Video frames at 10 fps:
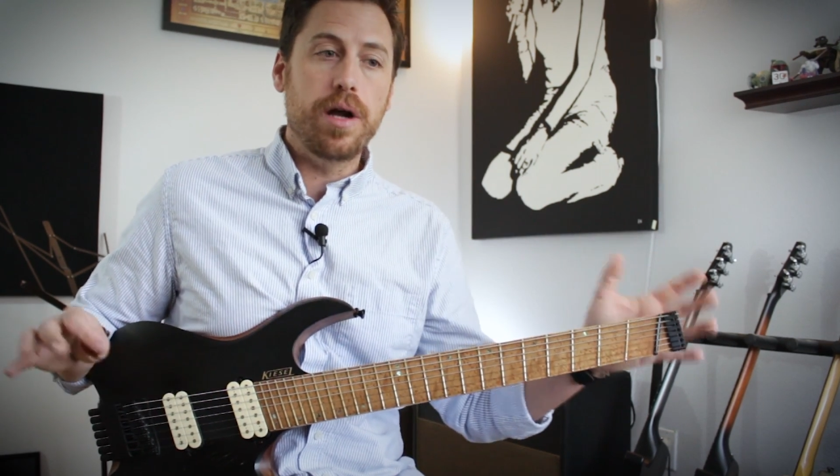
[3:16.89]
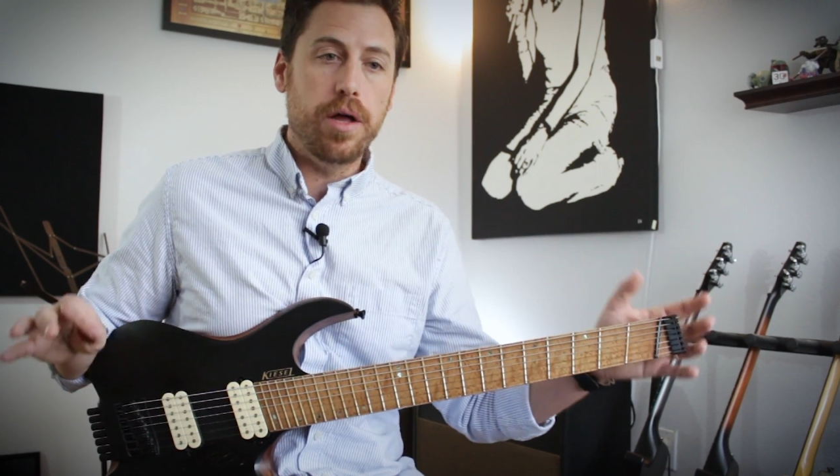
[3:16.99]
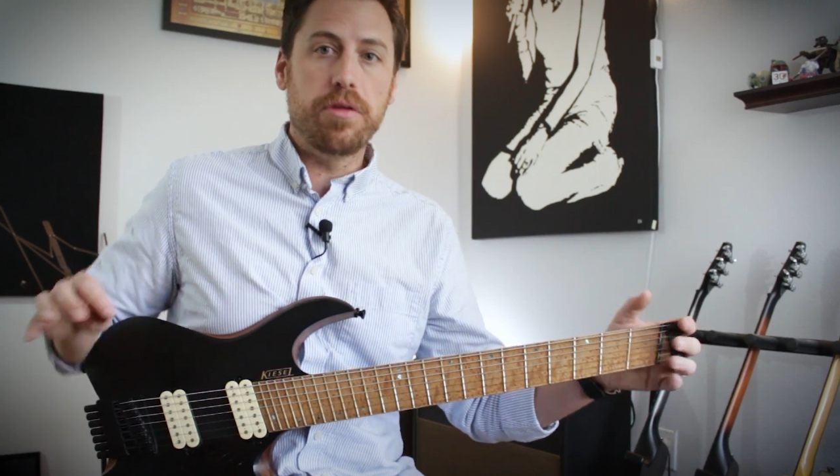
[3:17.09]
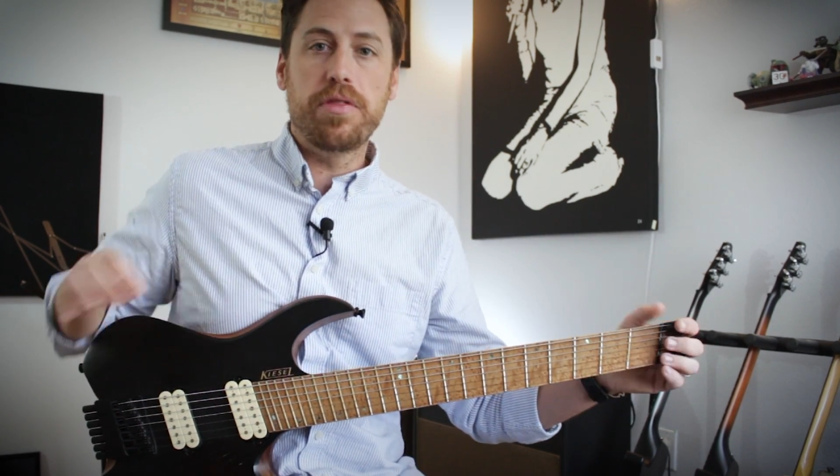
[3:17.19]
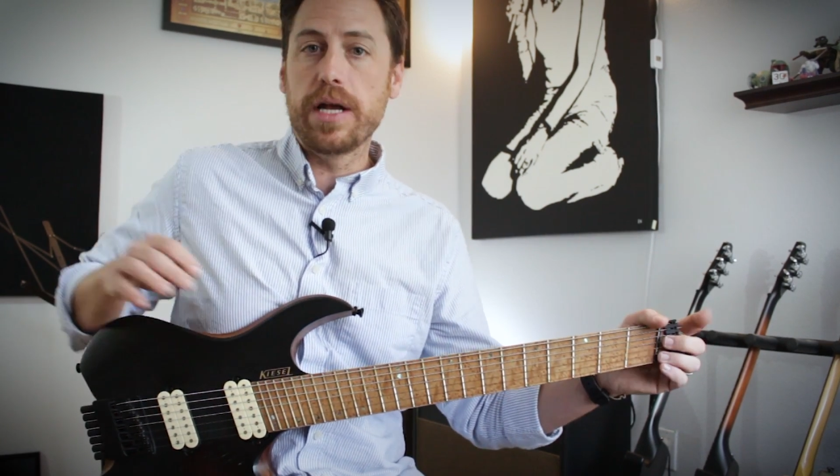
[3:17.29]

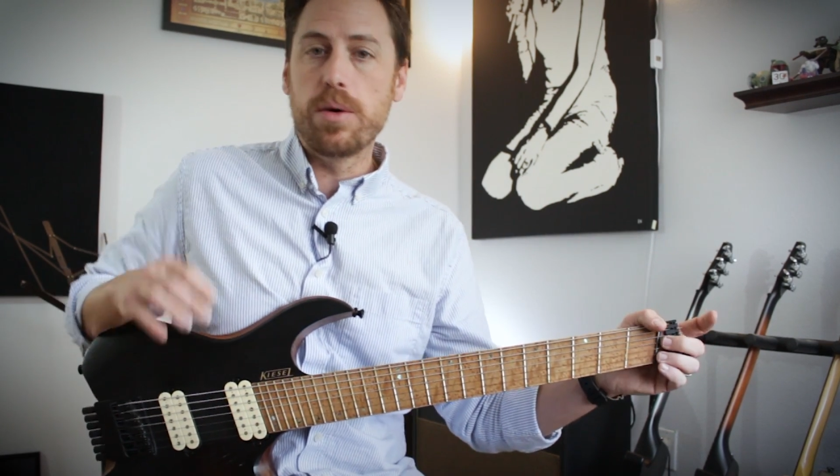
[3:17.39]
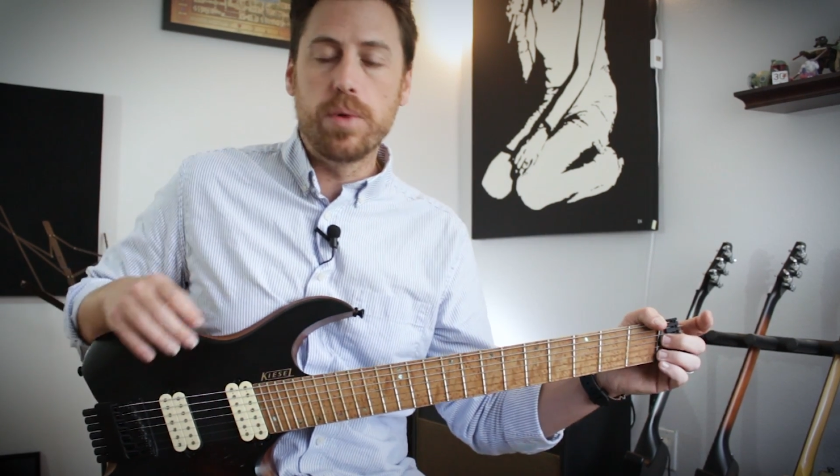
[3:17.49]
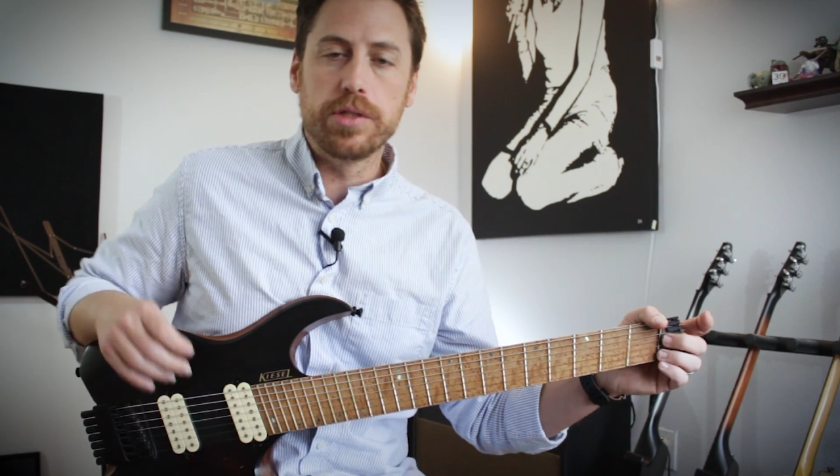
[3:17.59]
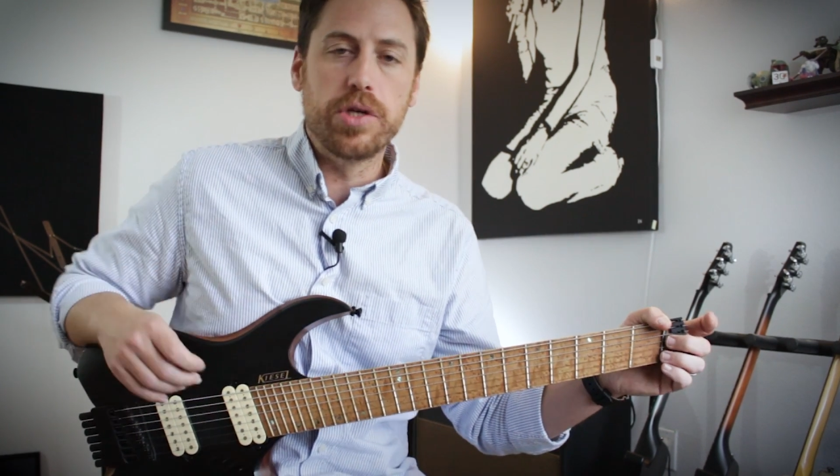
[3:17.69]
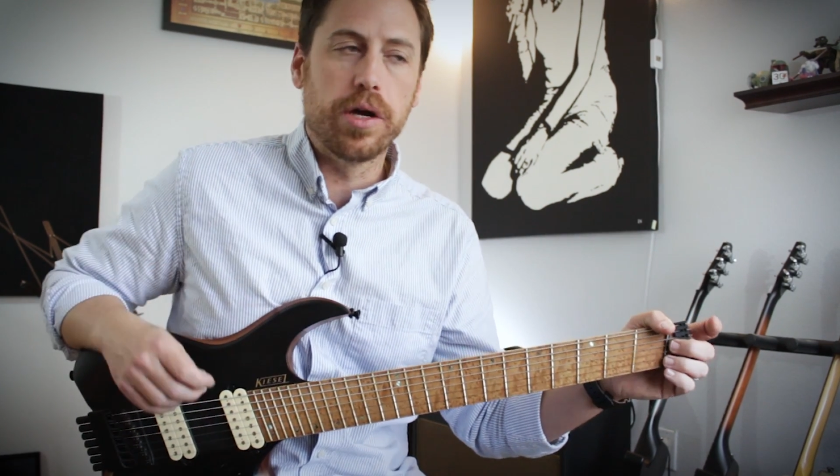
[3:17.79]
other thing I
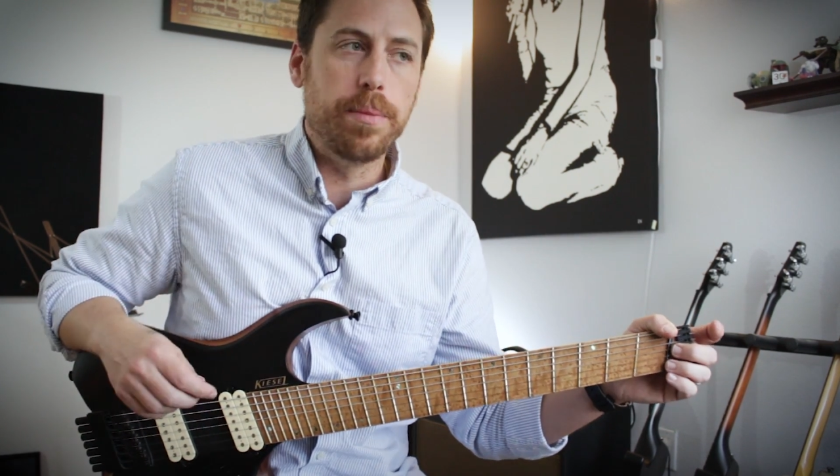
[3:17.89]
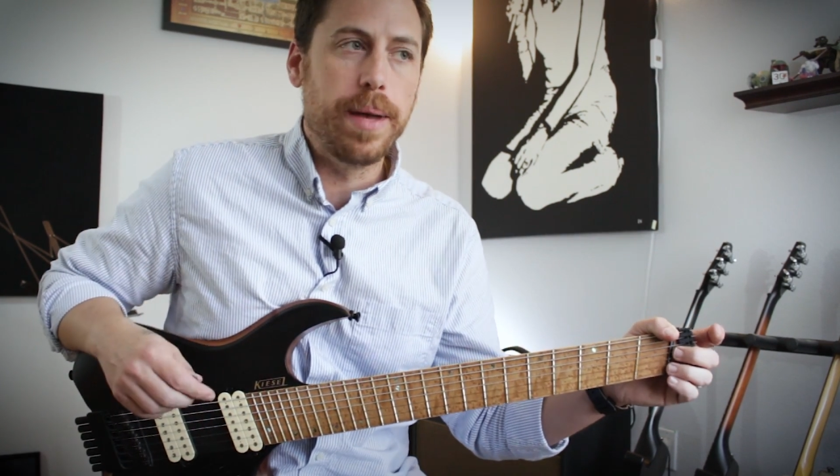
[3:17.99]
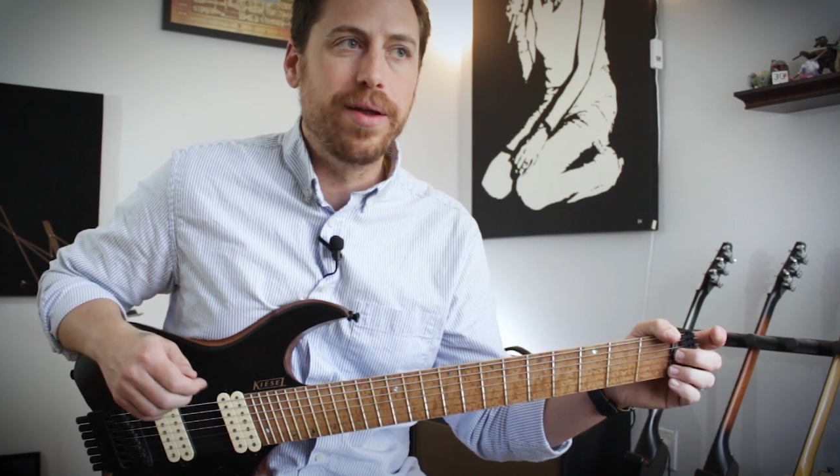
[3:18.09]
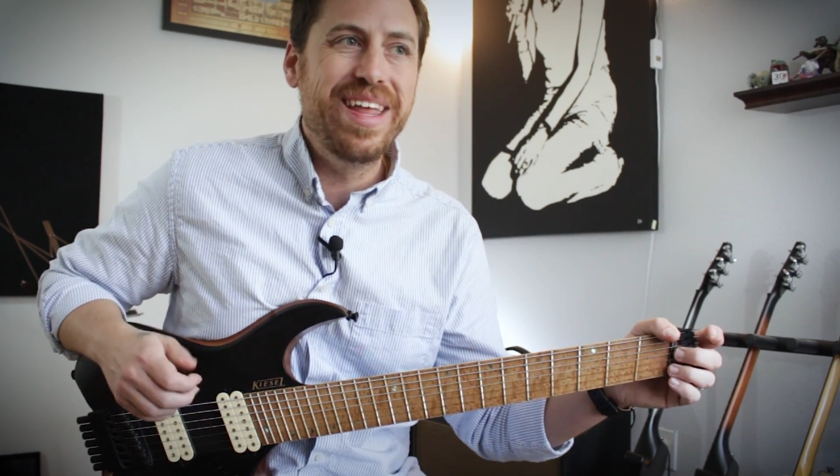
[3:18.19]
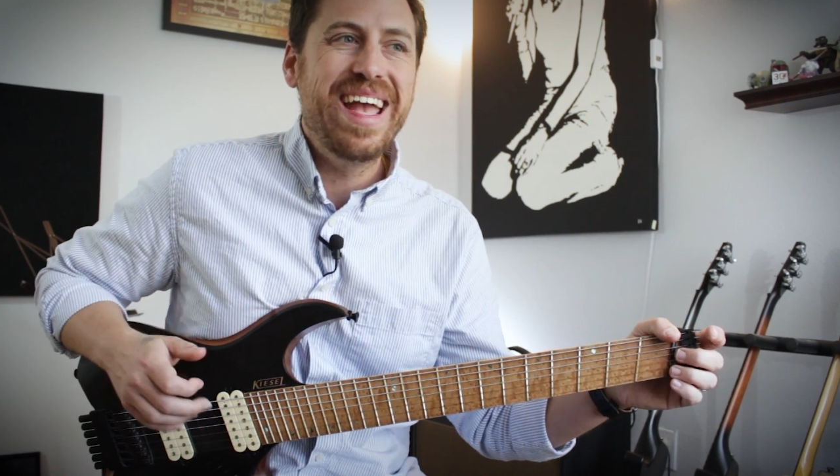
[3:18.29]
wanna talk
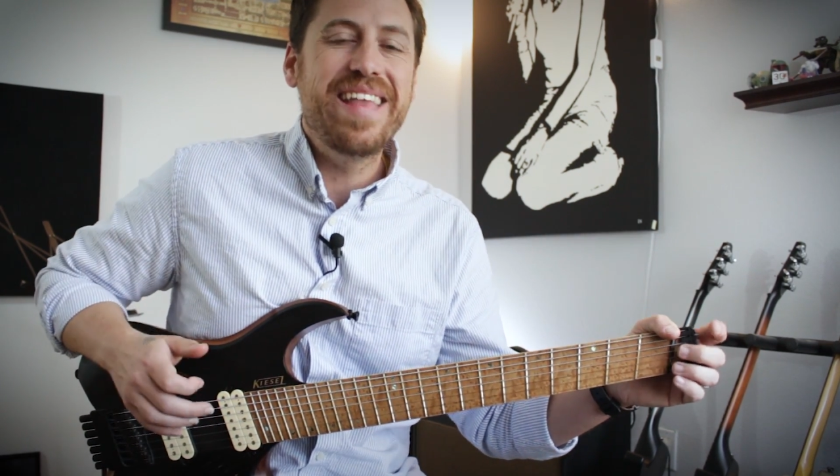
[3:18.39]
about,